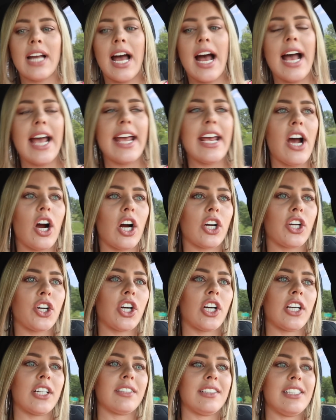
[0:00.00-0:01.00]
and I are
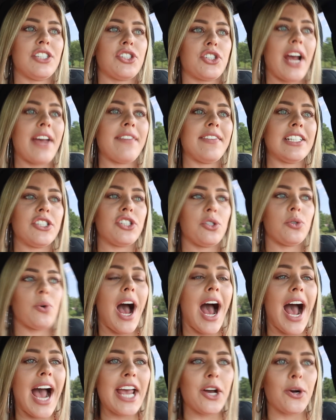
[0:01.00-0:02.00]
currently driving
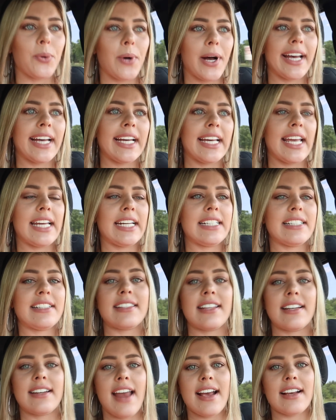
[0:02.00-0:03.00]
to Iowa. It is
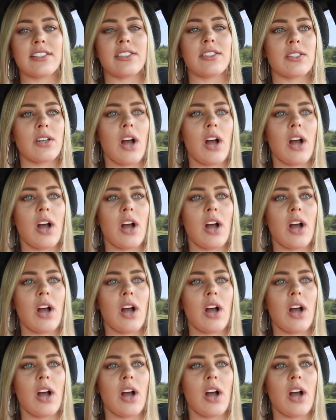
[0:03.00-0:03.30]
the next